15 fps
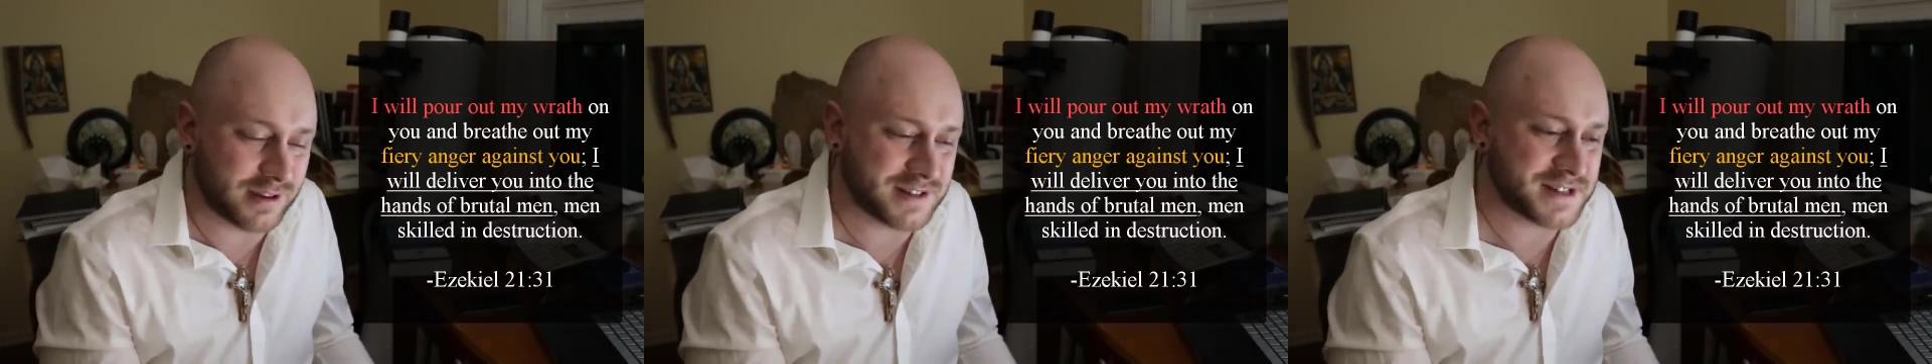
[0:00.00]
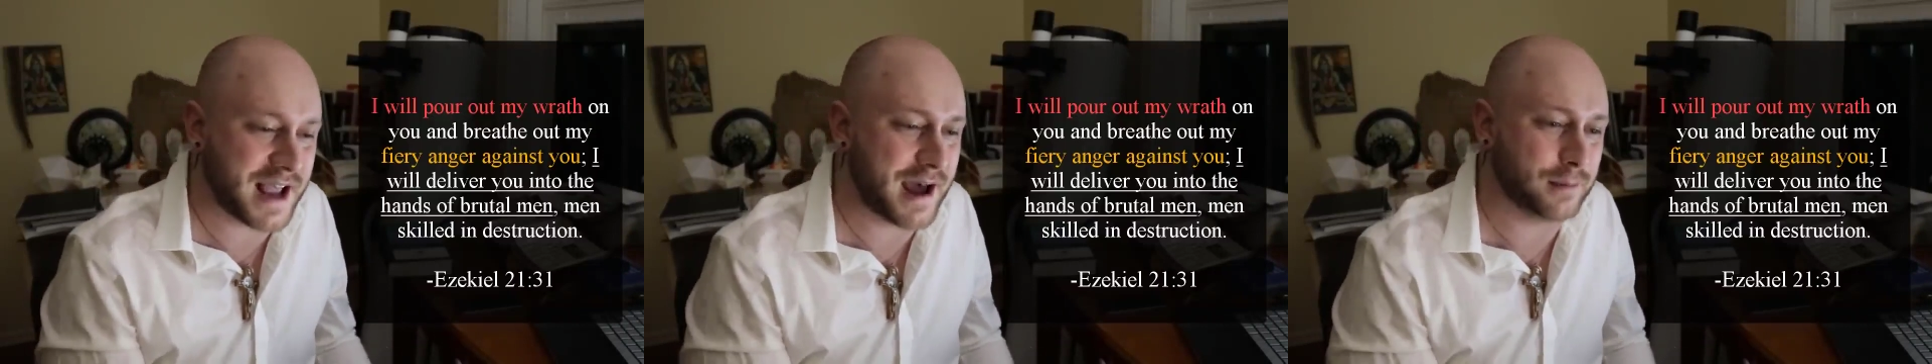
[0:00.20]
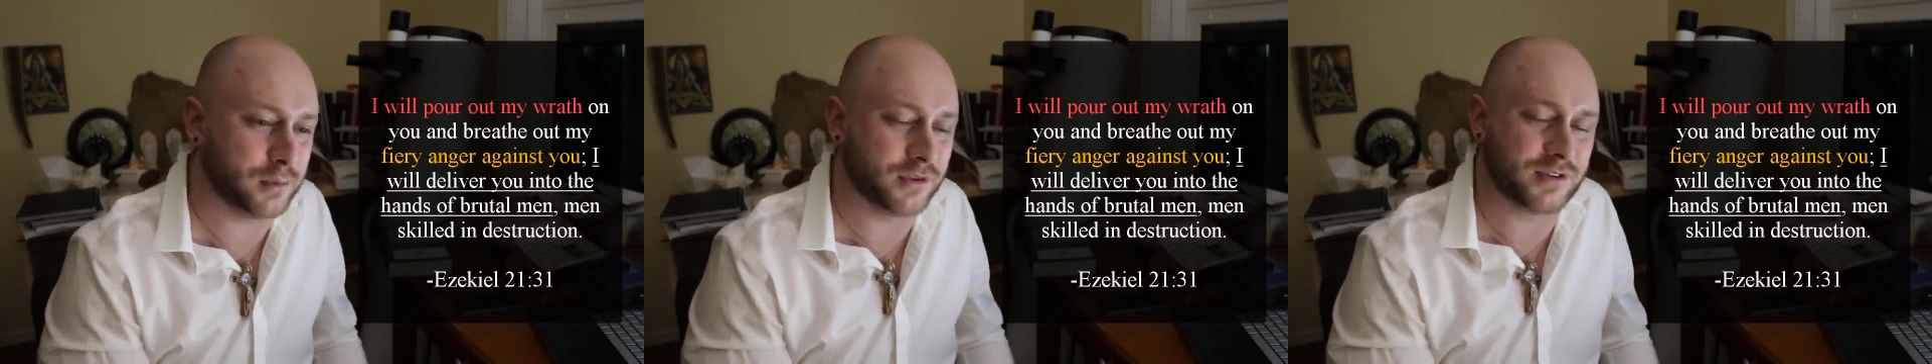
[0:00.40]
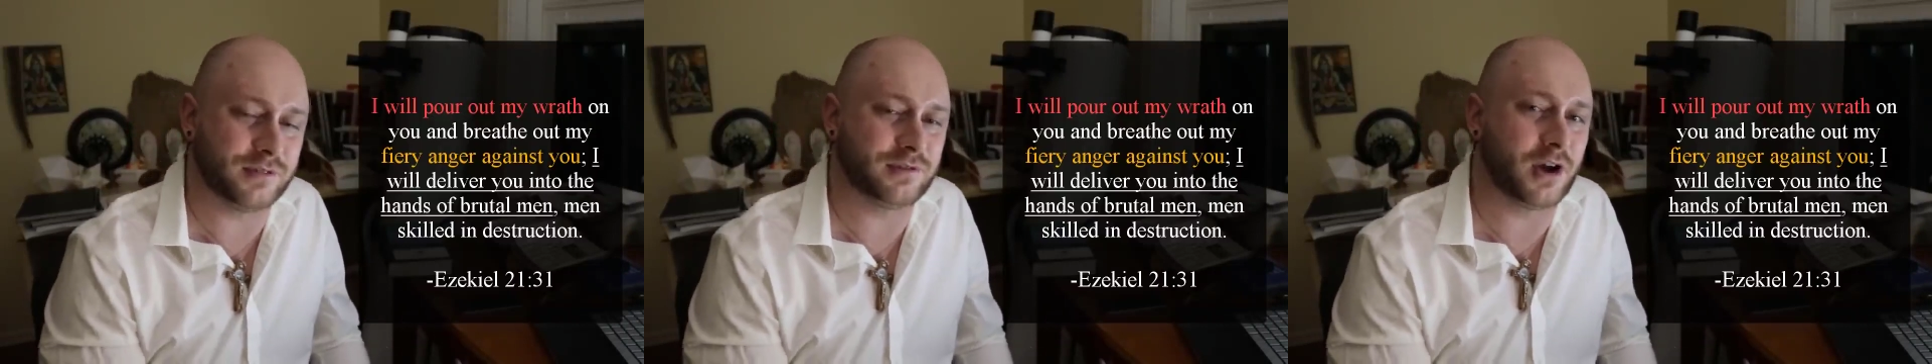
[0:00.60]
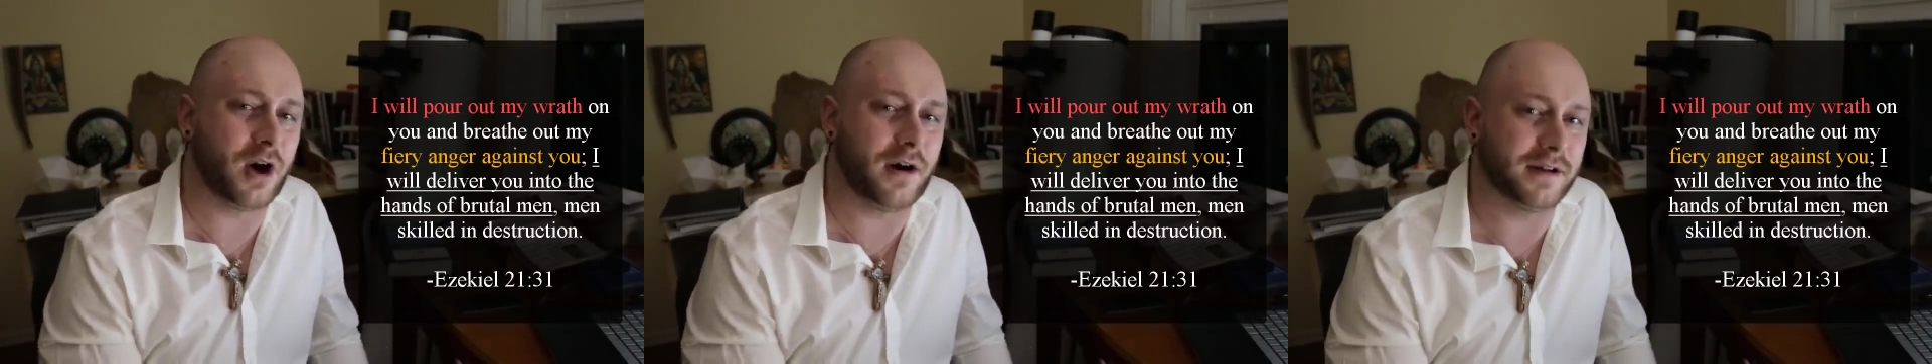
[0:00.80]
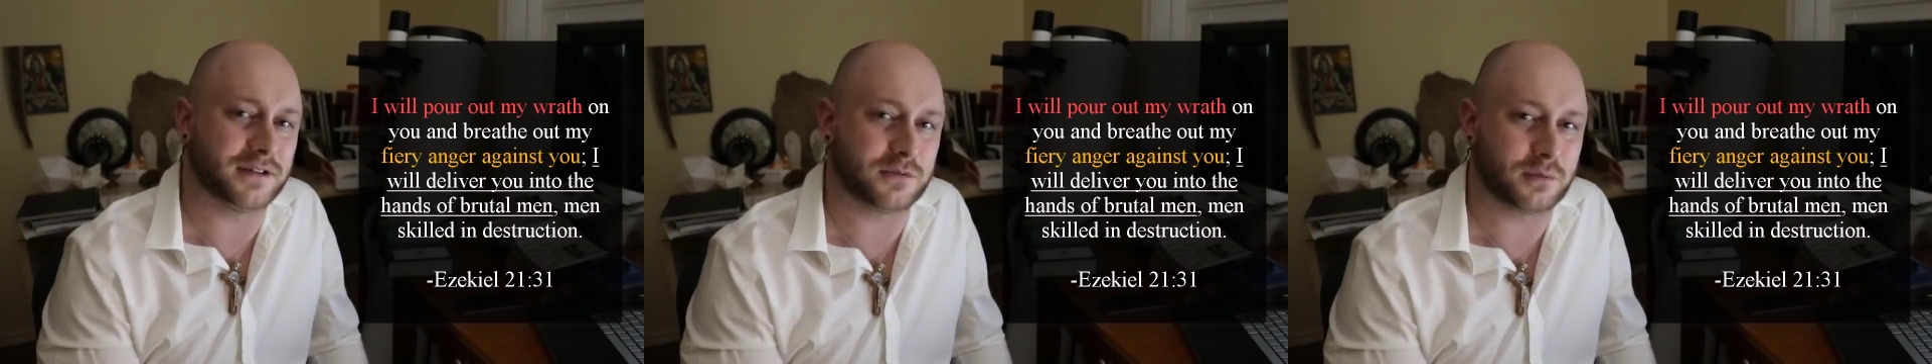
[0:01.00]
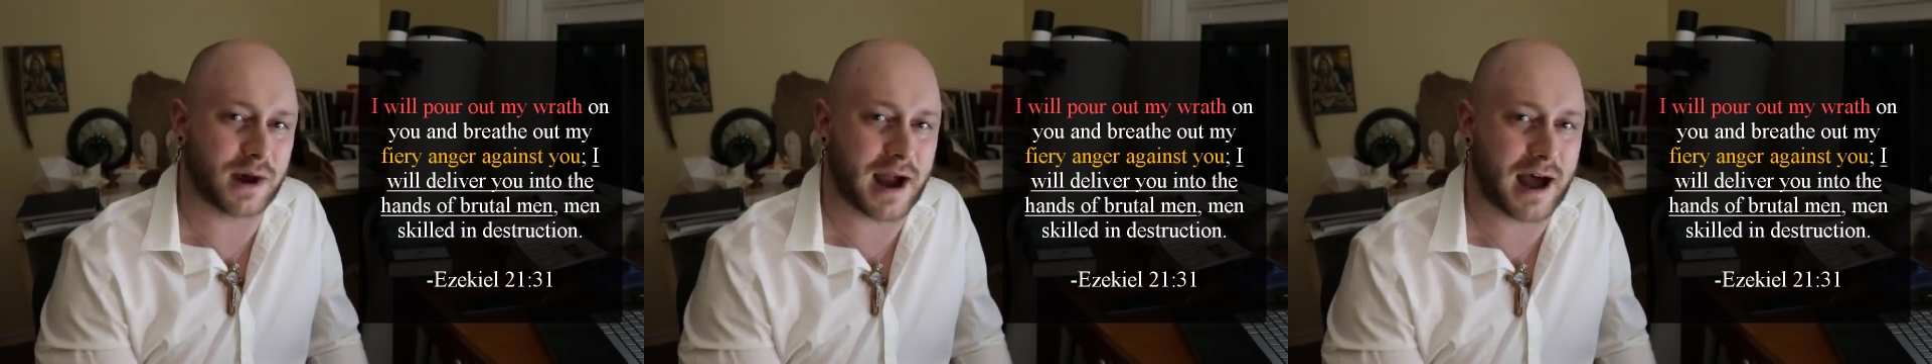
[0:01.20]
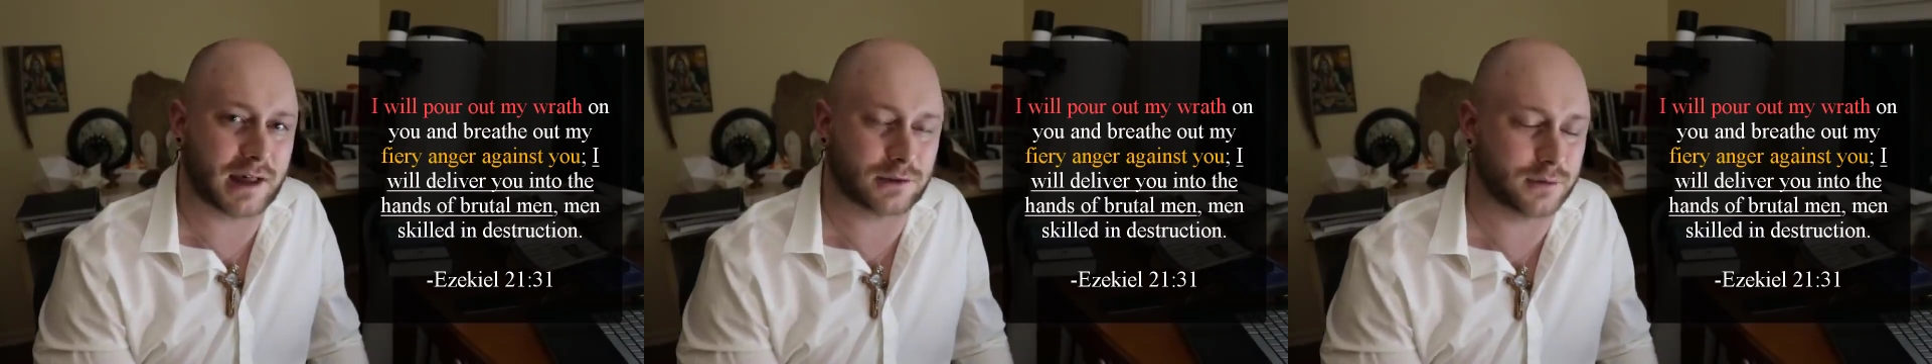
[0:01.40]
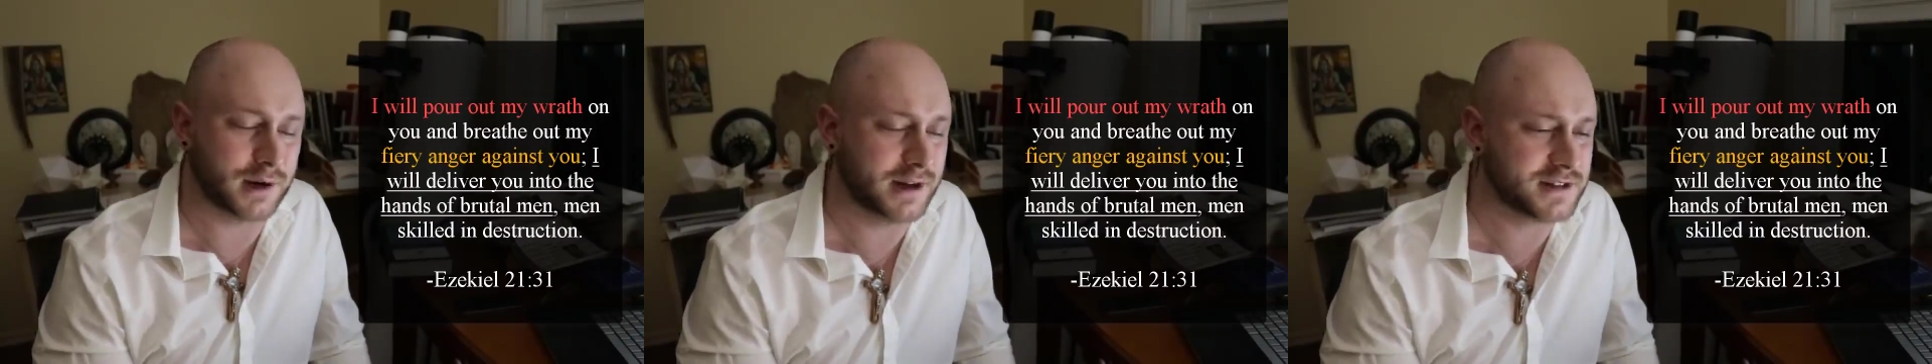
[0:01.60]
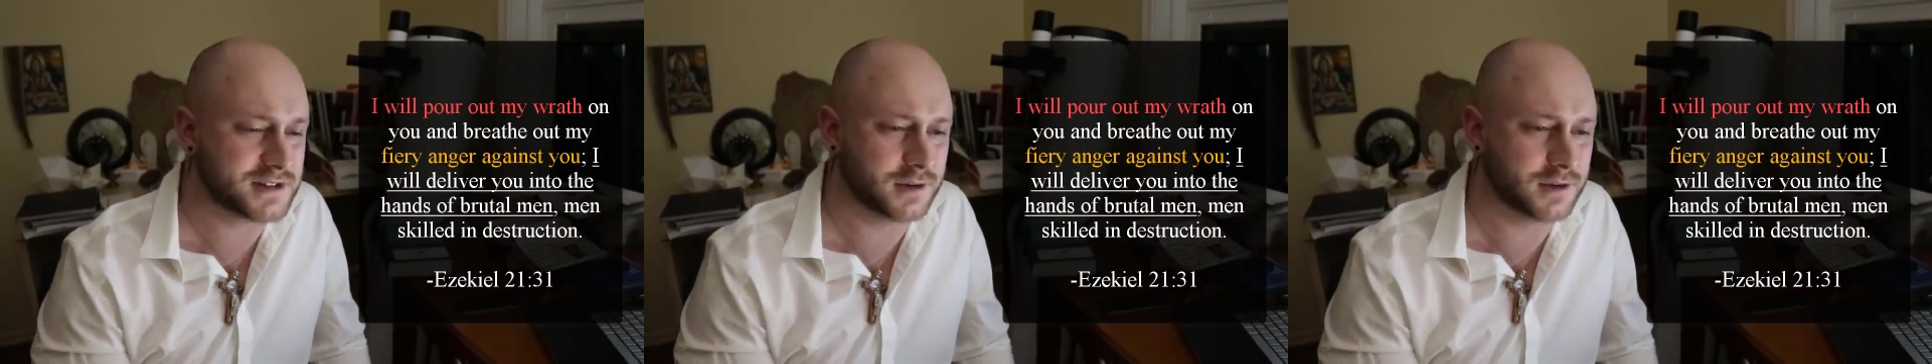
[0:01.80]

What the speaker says: examples of God's wrath, right?